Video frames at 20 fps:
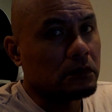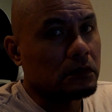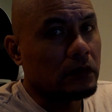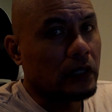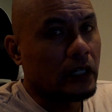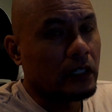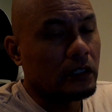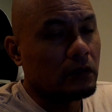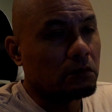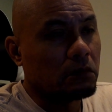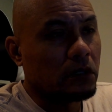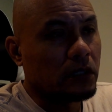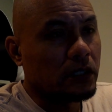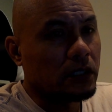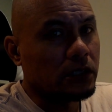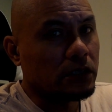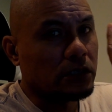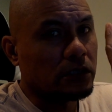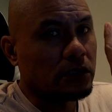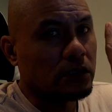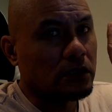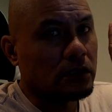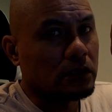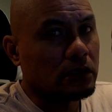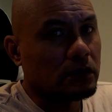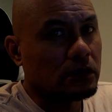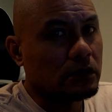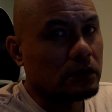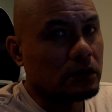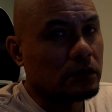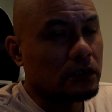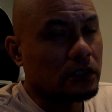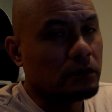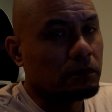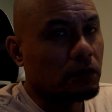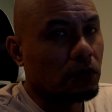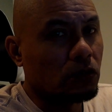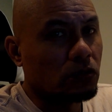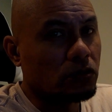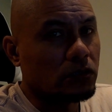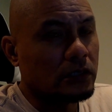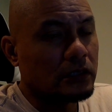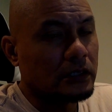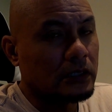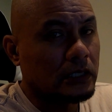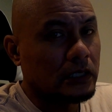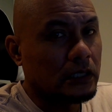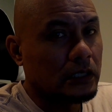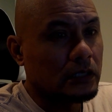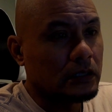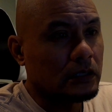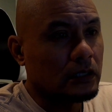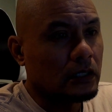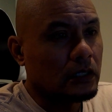handlebars, seat post, and seat.